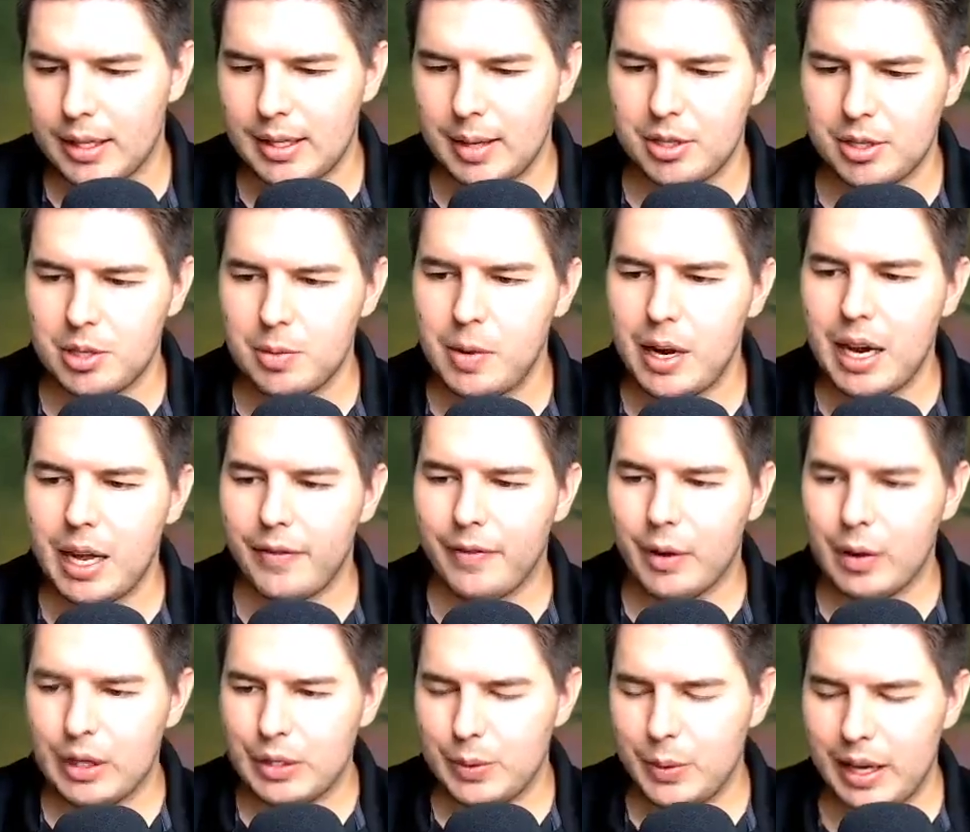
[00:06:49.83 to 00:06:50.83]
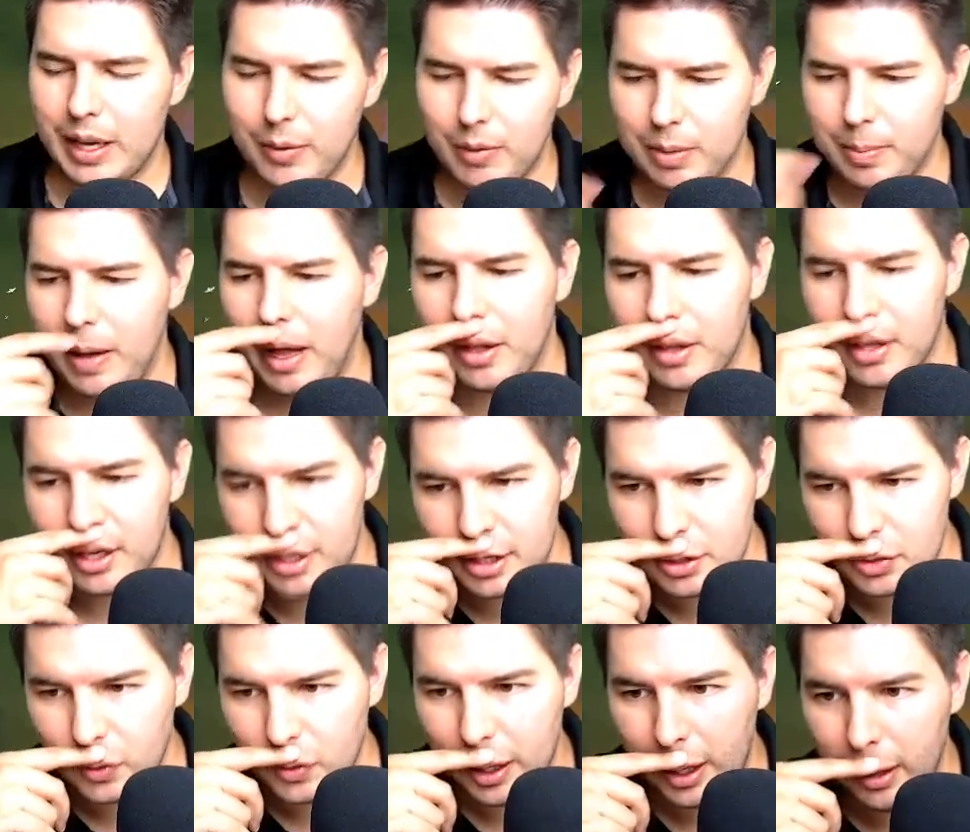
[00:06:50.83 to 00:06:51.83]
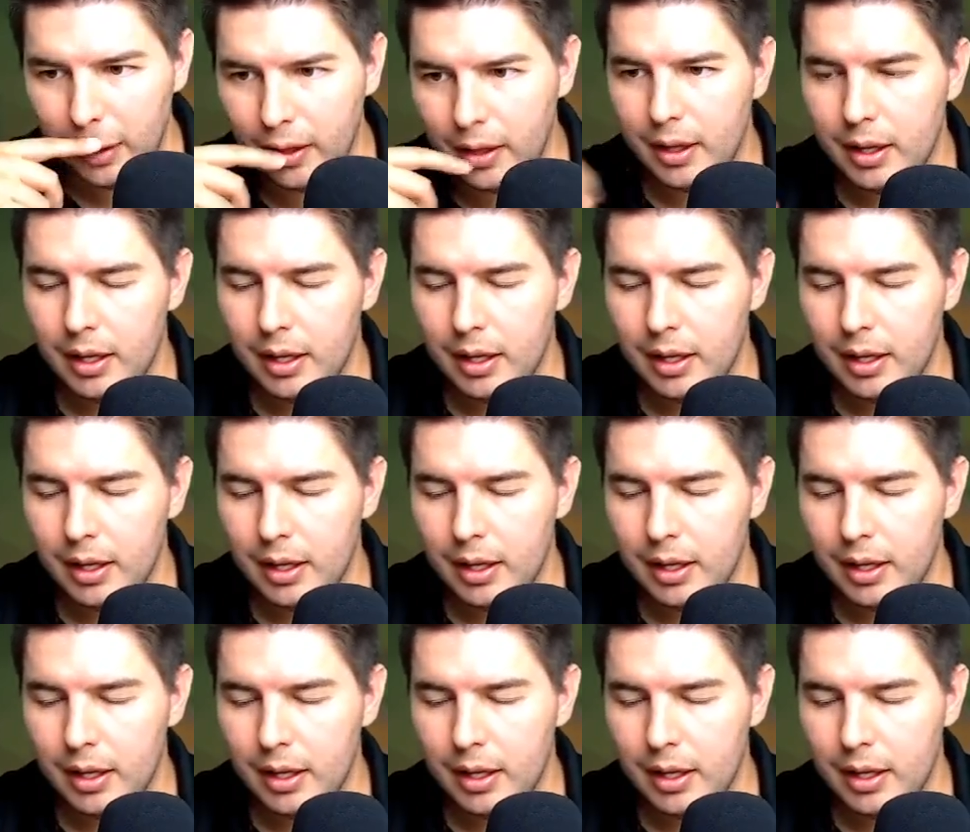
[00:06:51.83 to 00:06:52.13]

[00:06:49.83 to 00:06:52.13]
I'm just debating if I want to swing in with Paladin as well.